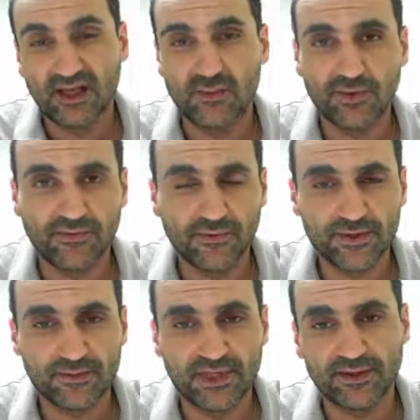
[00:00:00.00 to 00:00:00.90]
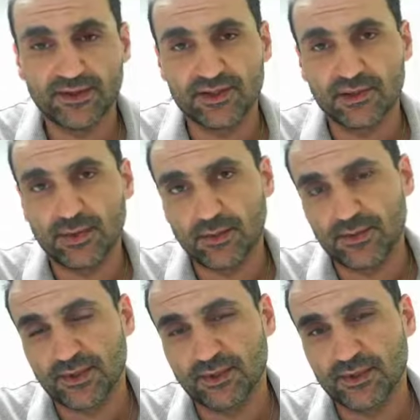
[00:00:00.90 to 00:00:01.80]
Number four is about using a
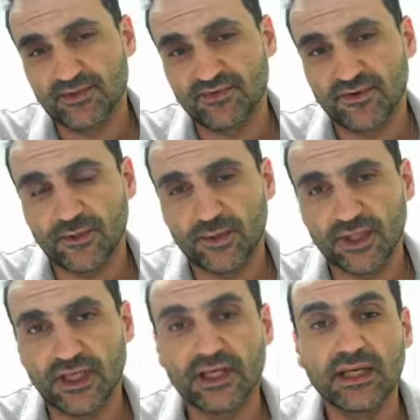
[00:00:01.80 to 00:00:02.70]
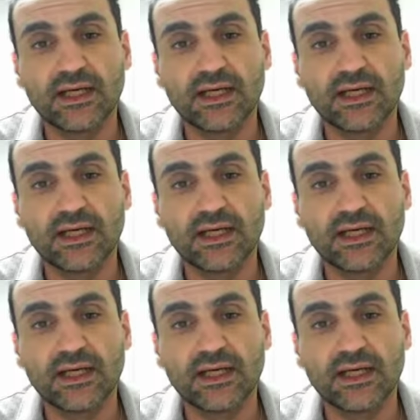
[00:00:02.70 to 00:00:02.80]
problem solution formula,